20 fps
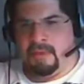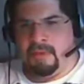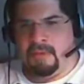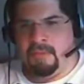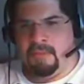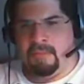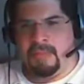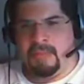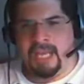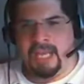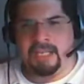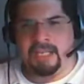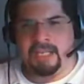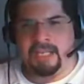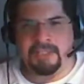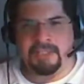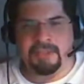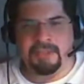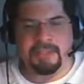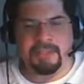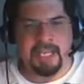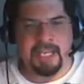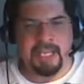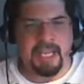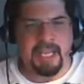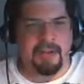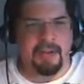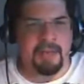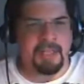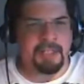manages to take
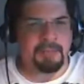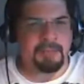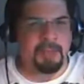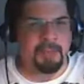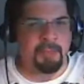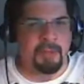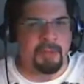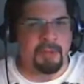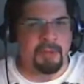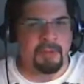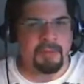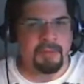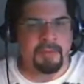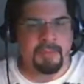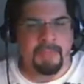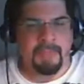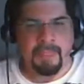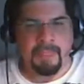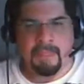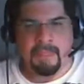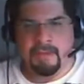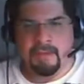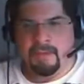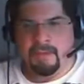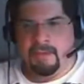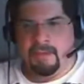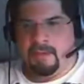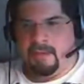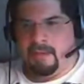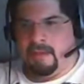out his people,
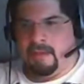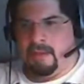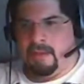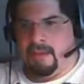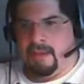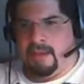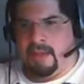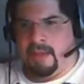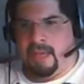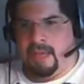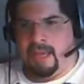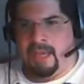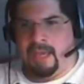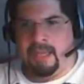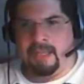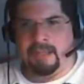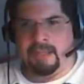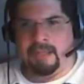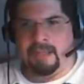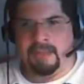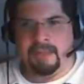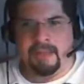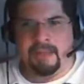and